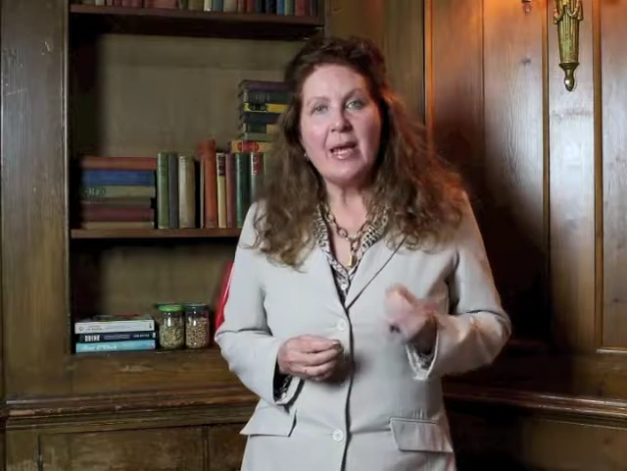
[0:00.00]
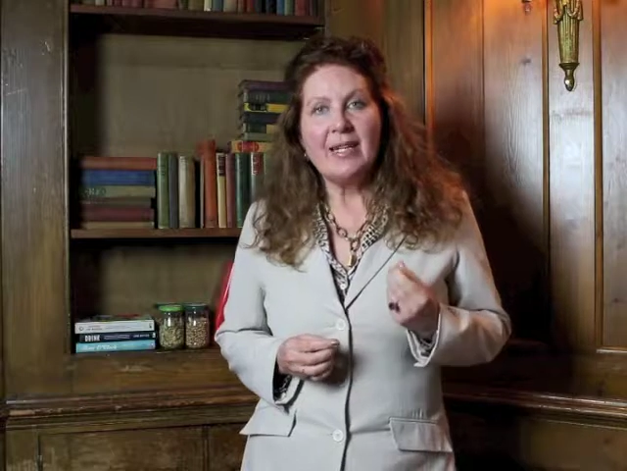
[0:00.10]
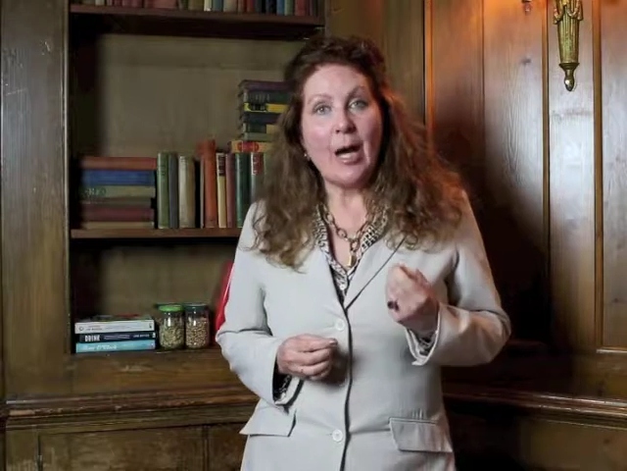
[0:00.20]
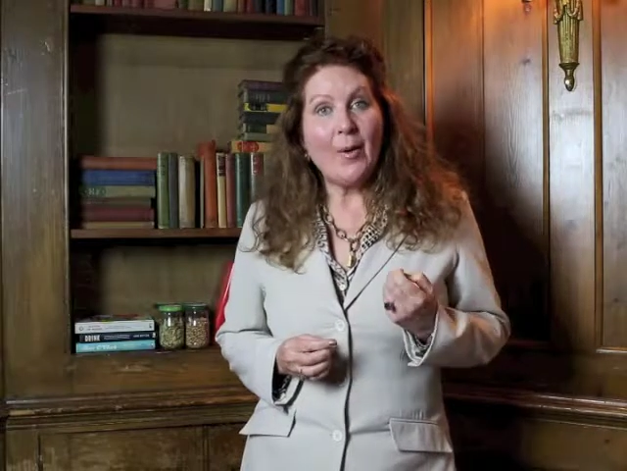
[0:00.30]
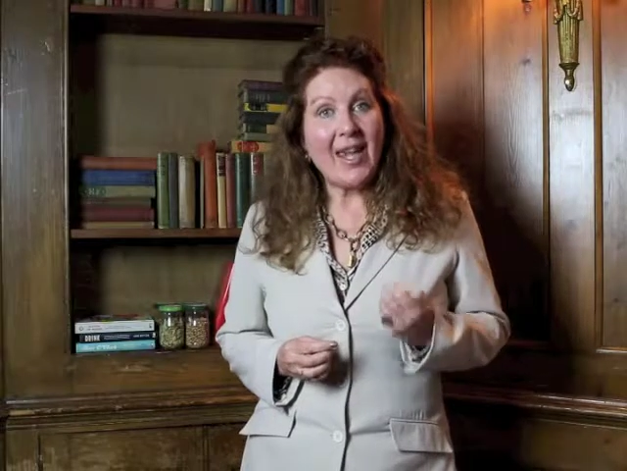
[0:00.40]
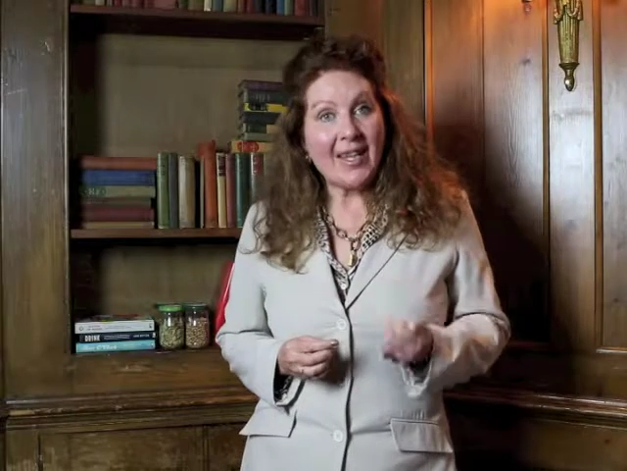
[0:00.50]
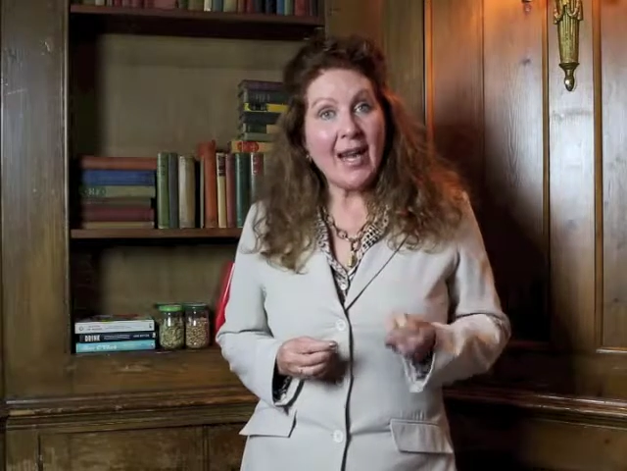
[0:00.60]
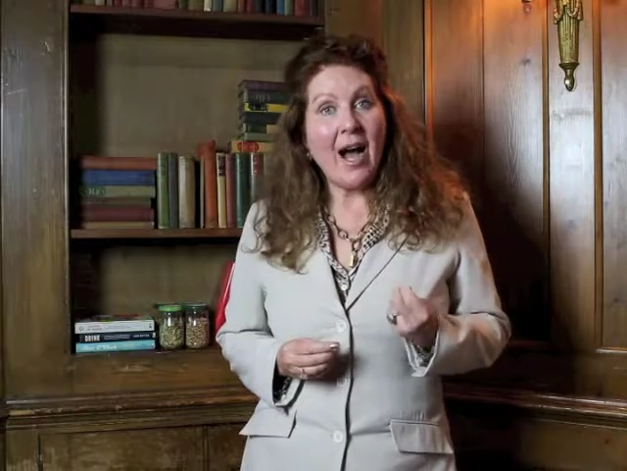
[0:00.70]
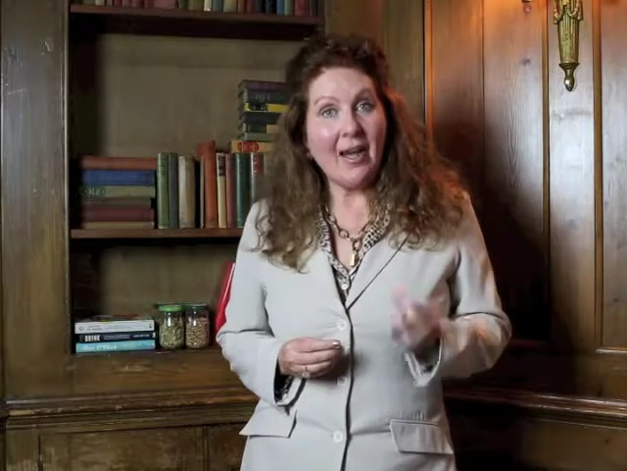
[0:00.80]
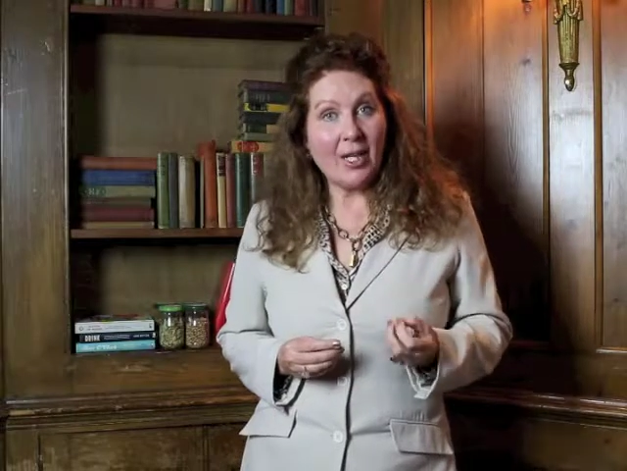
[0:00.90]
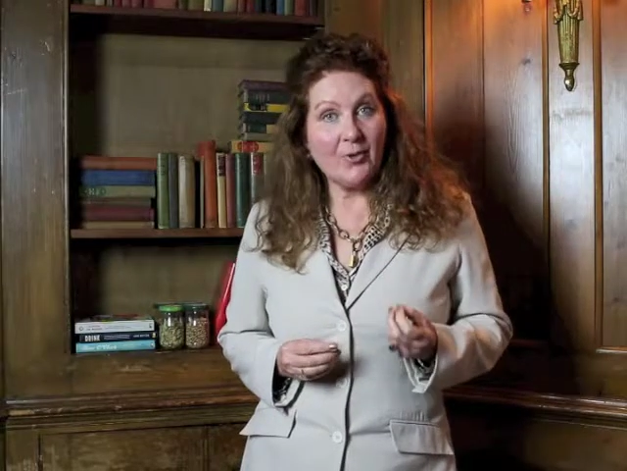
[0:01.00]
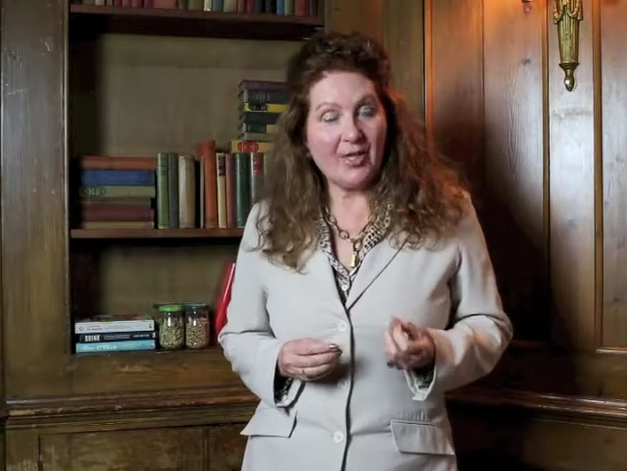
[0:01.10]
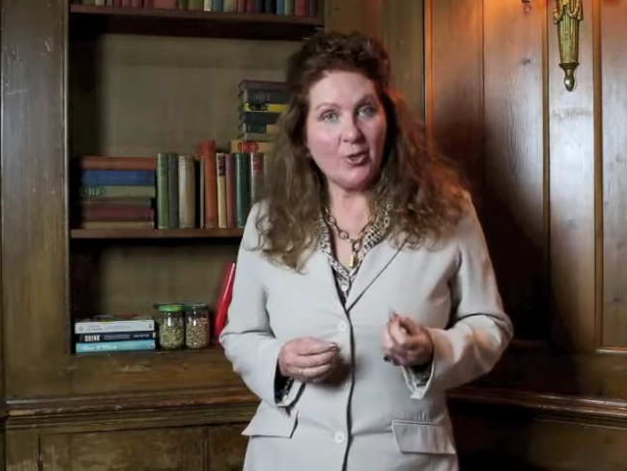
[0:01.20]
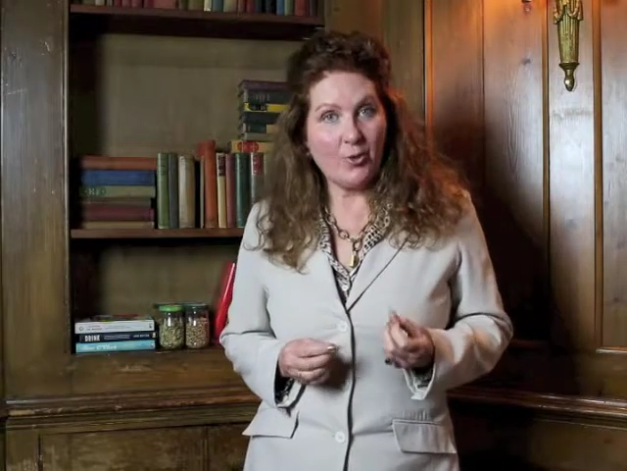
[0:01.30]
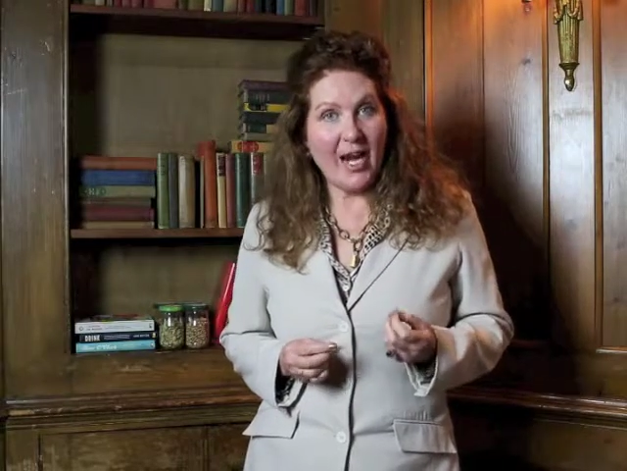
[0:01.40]
Now, in high
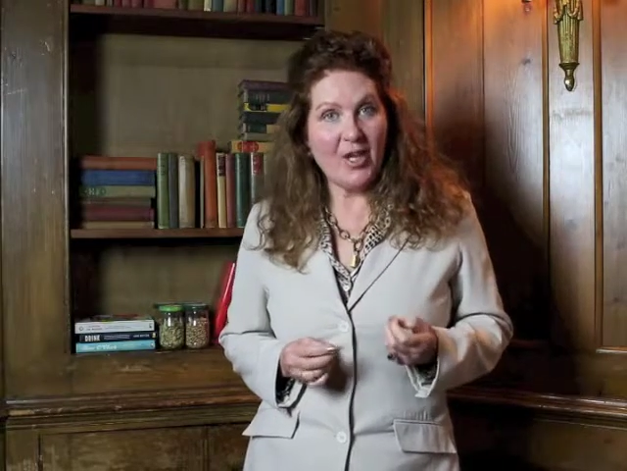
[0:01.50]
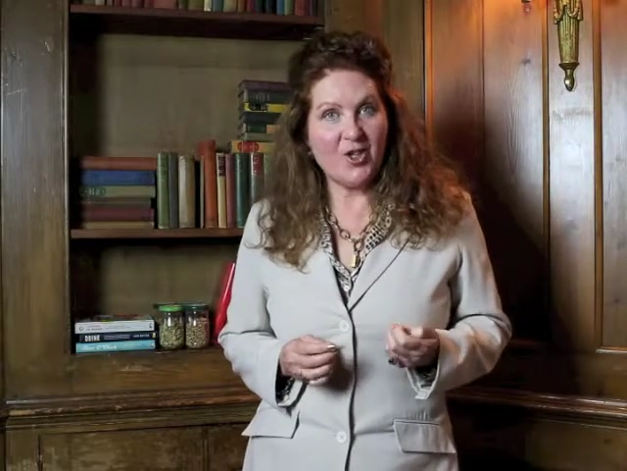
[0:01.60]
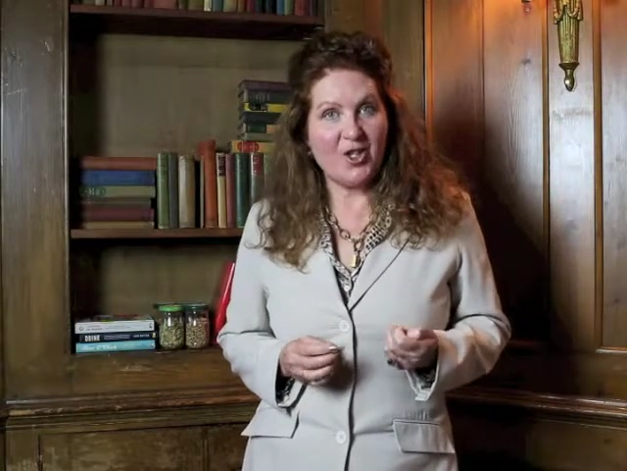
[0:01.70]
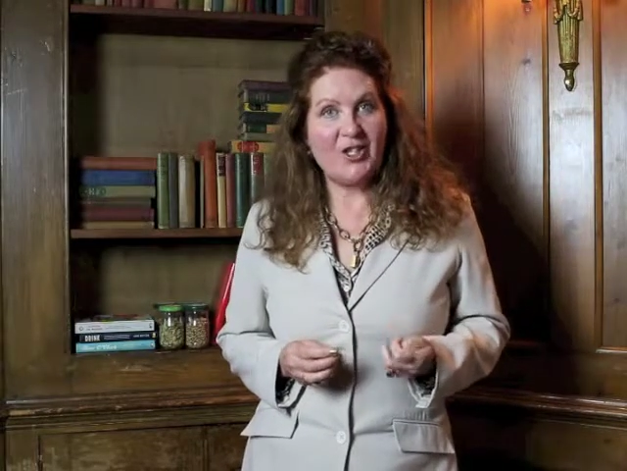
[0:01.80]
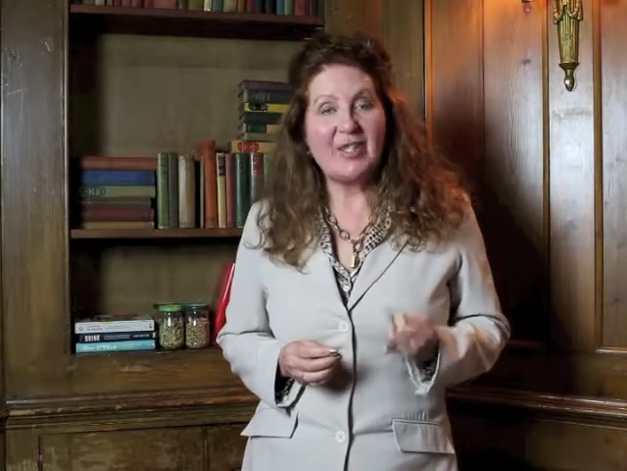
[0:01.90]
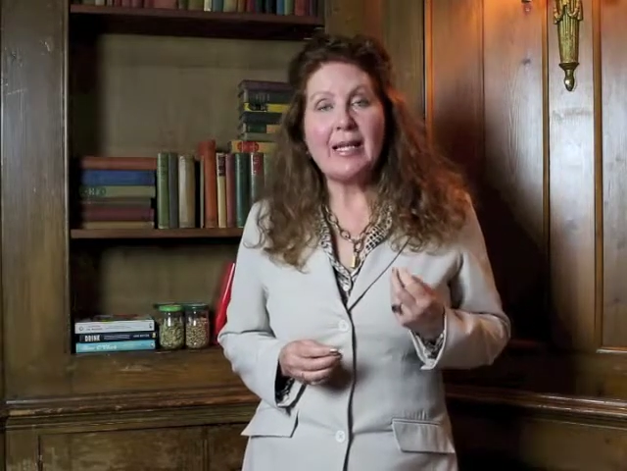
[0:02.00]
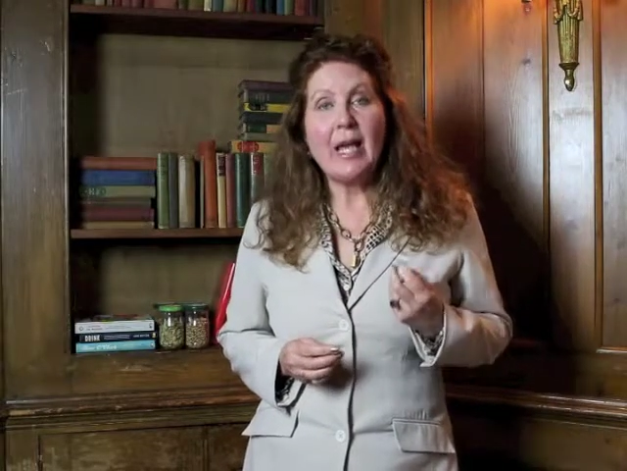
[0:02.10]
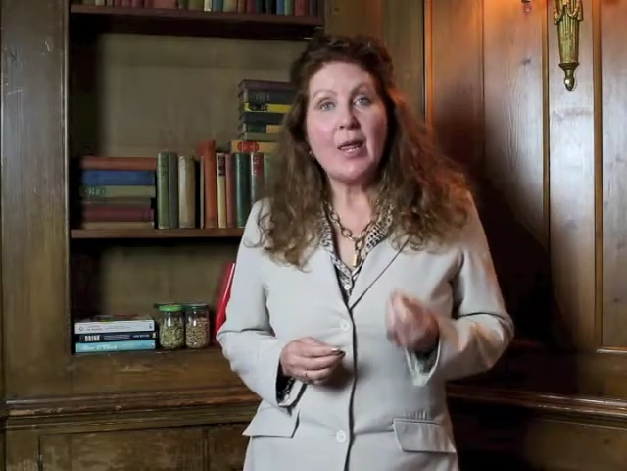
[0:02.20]
concentrations,